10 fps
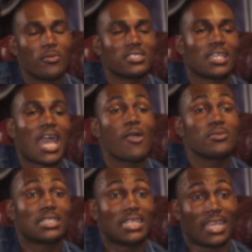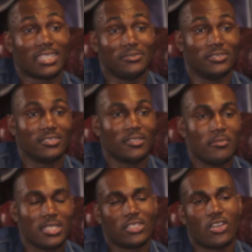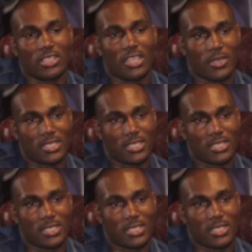What was it? How was it like even meeting Kanye